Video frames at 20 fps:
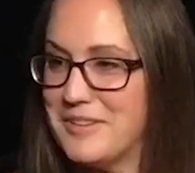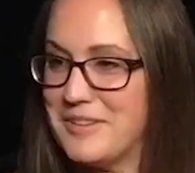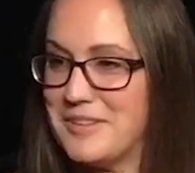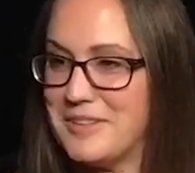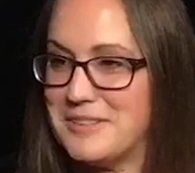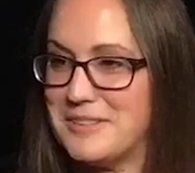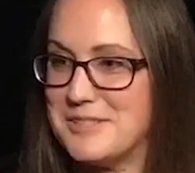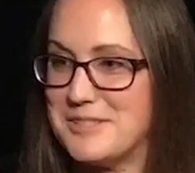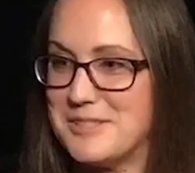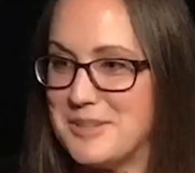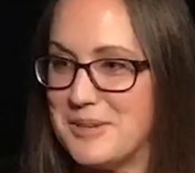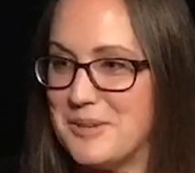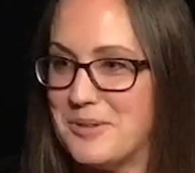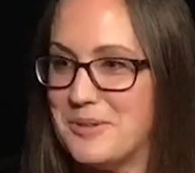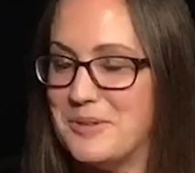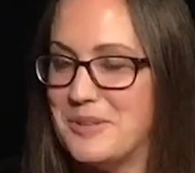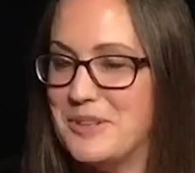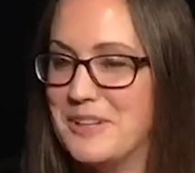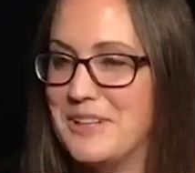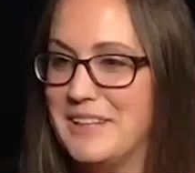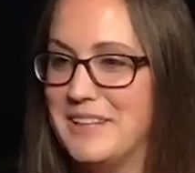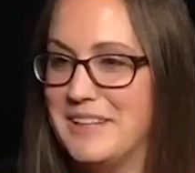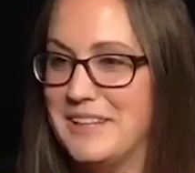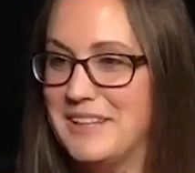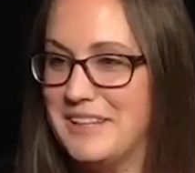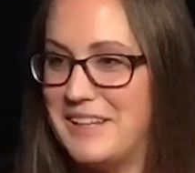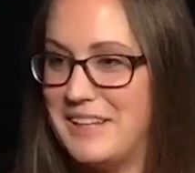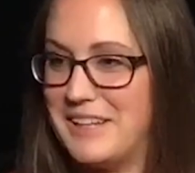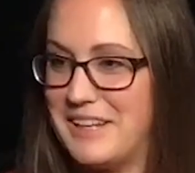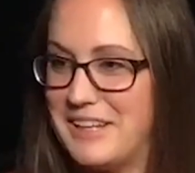And so
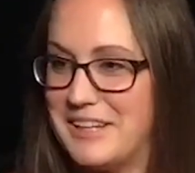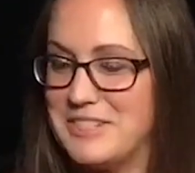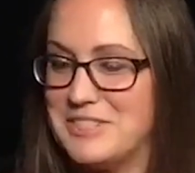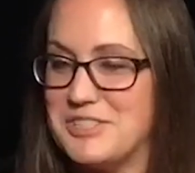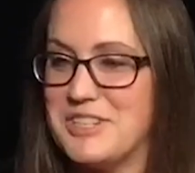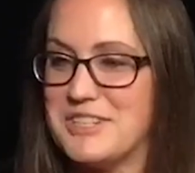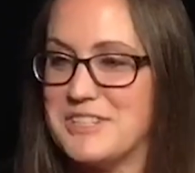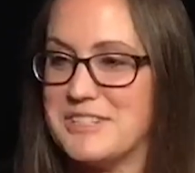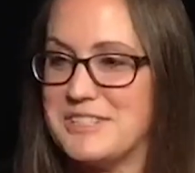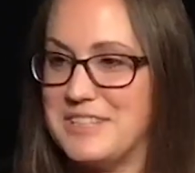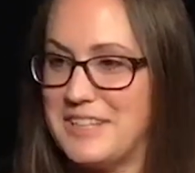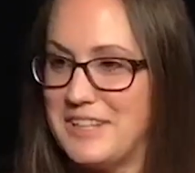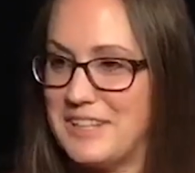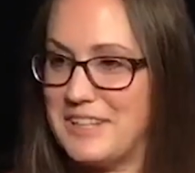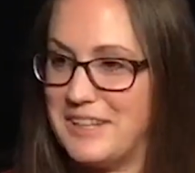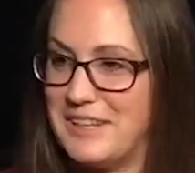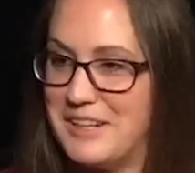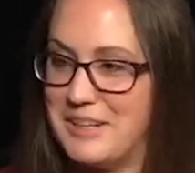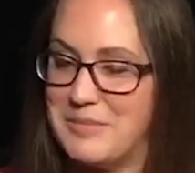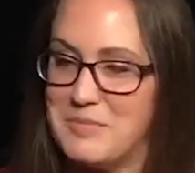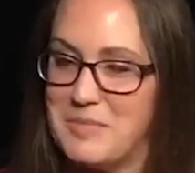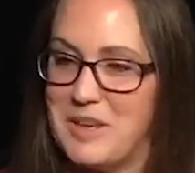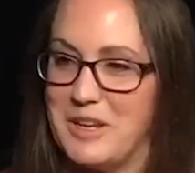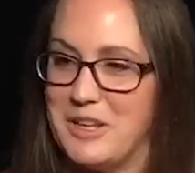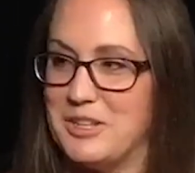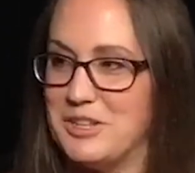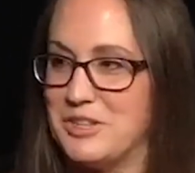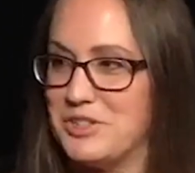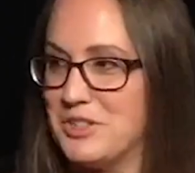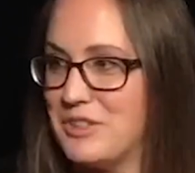getting adjusted,
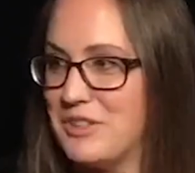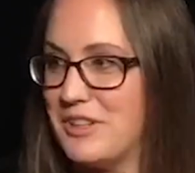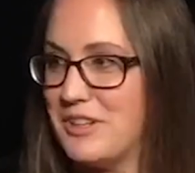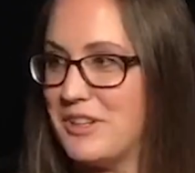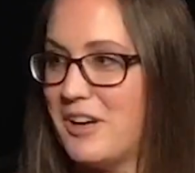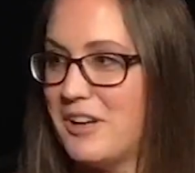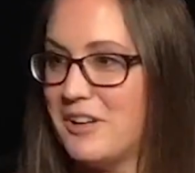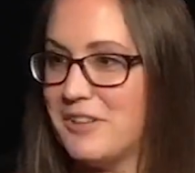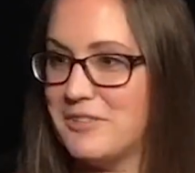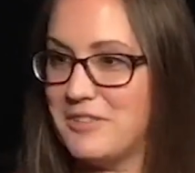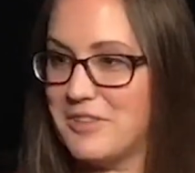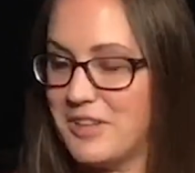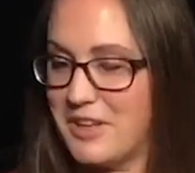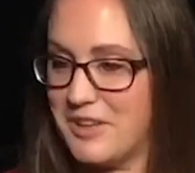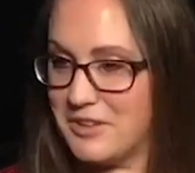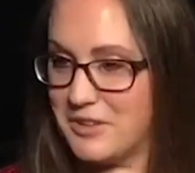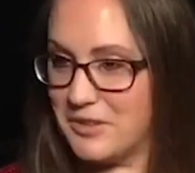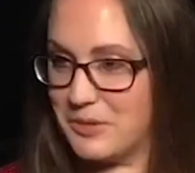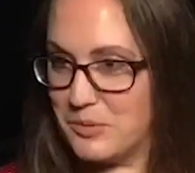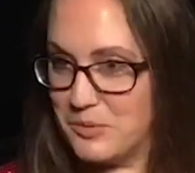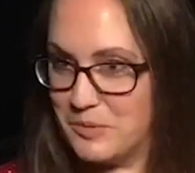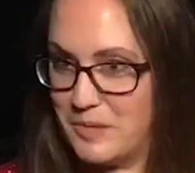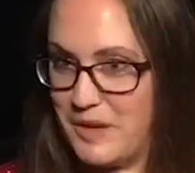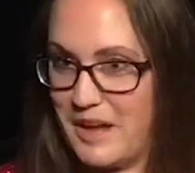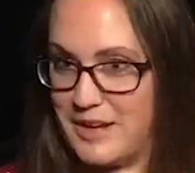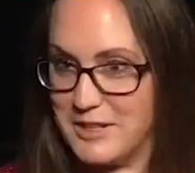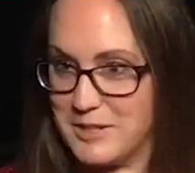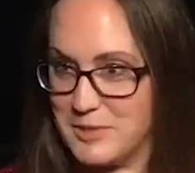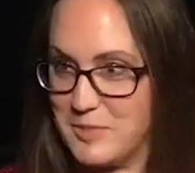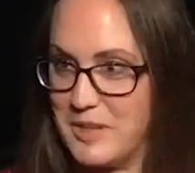making sure that all of the other
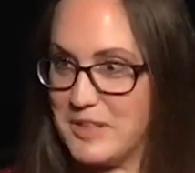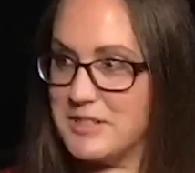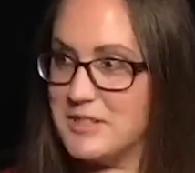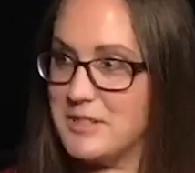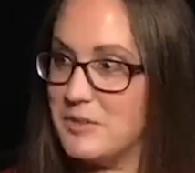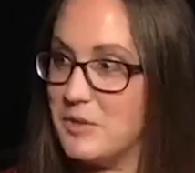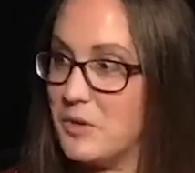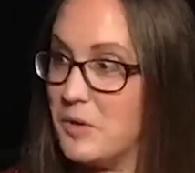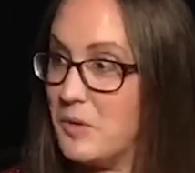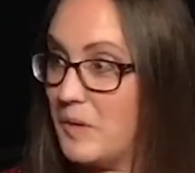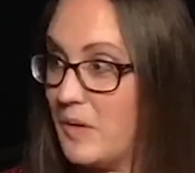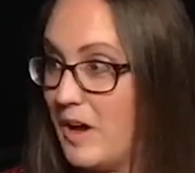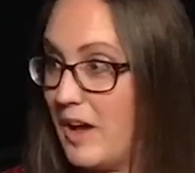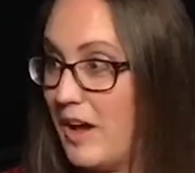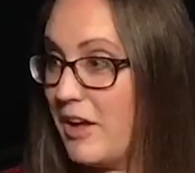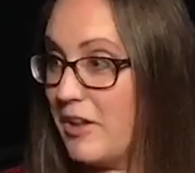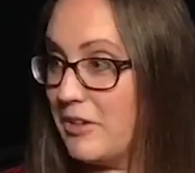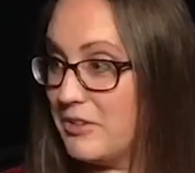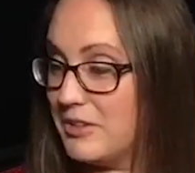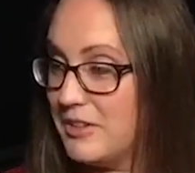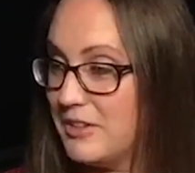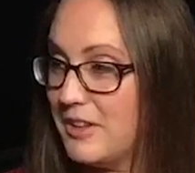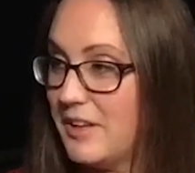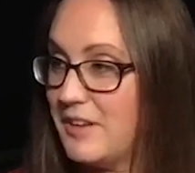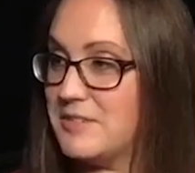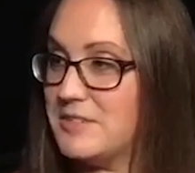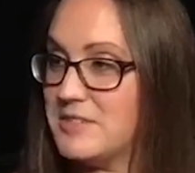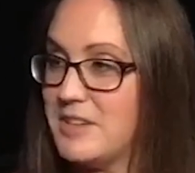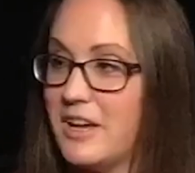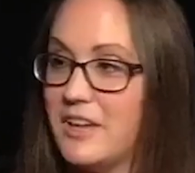aspects of a healthy
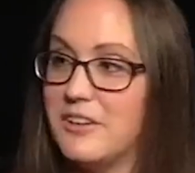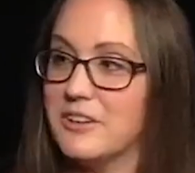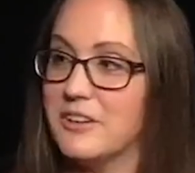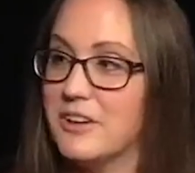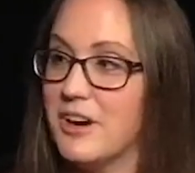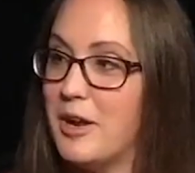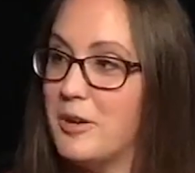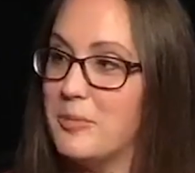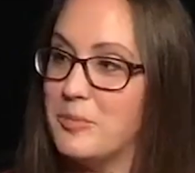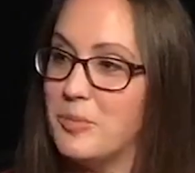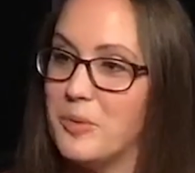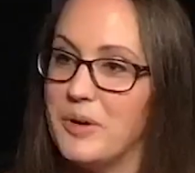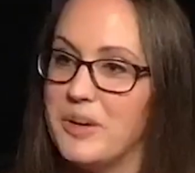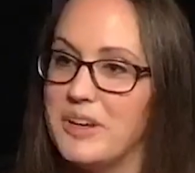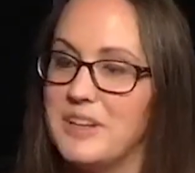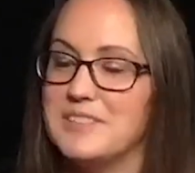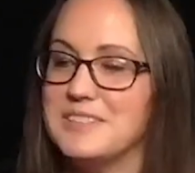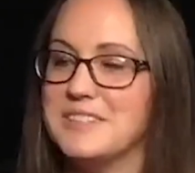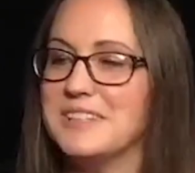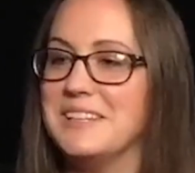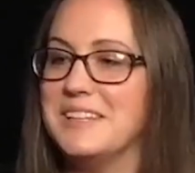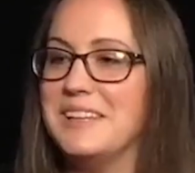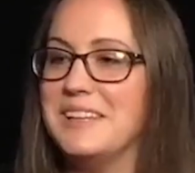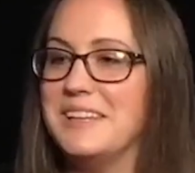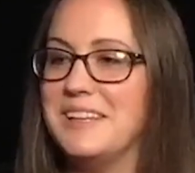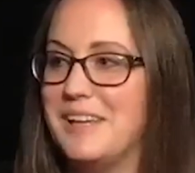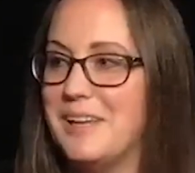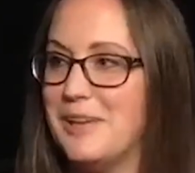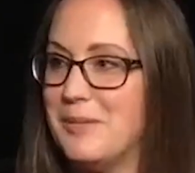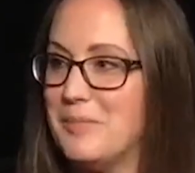lifestyle are on point
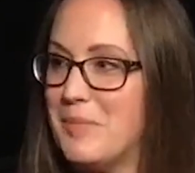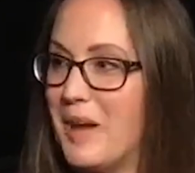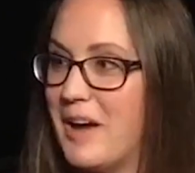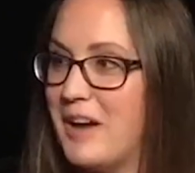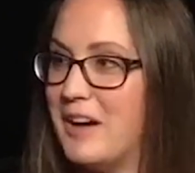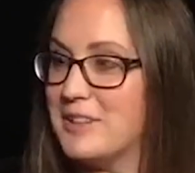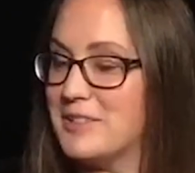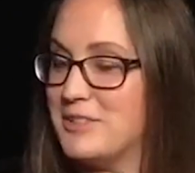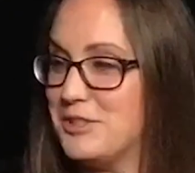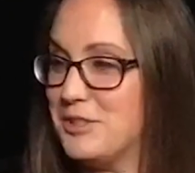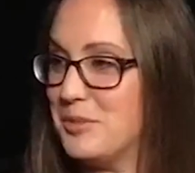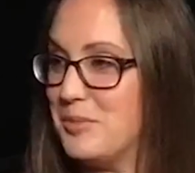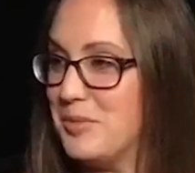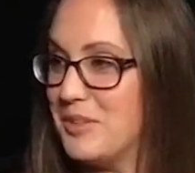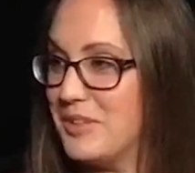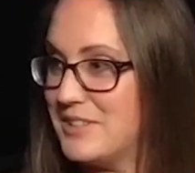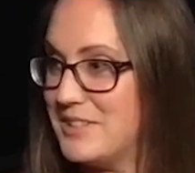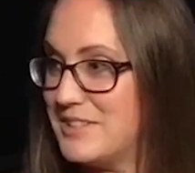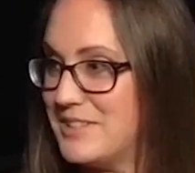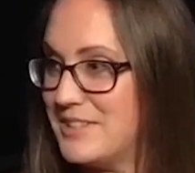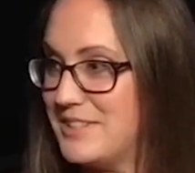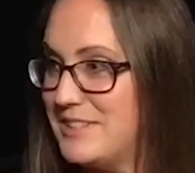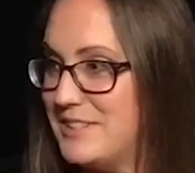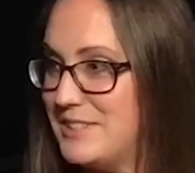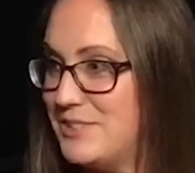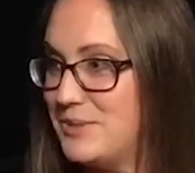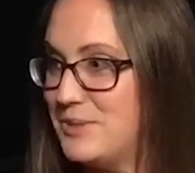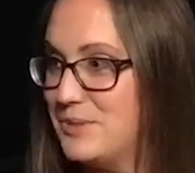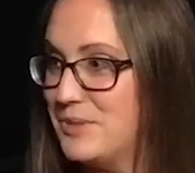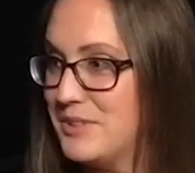impacts your ability
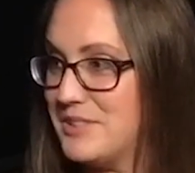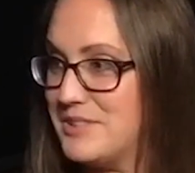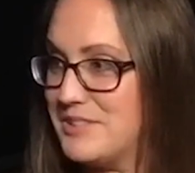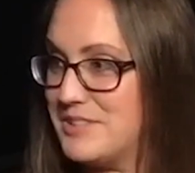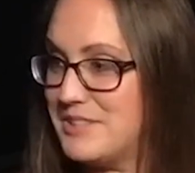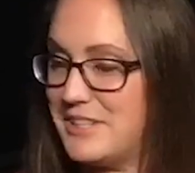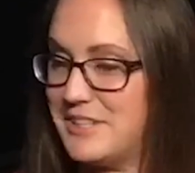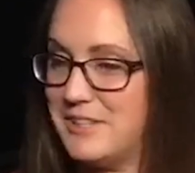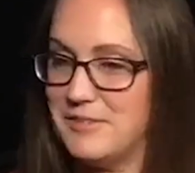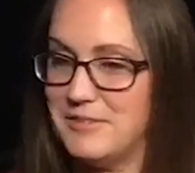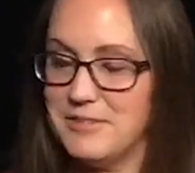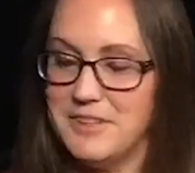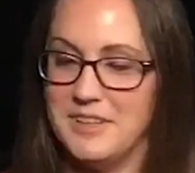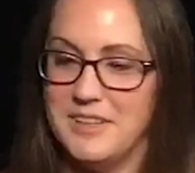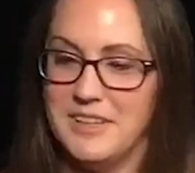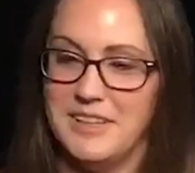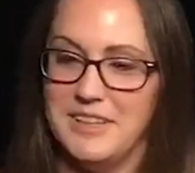to conceive.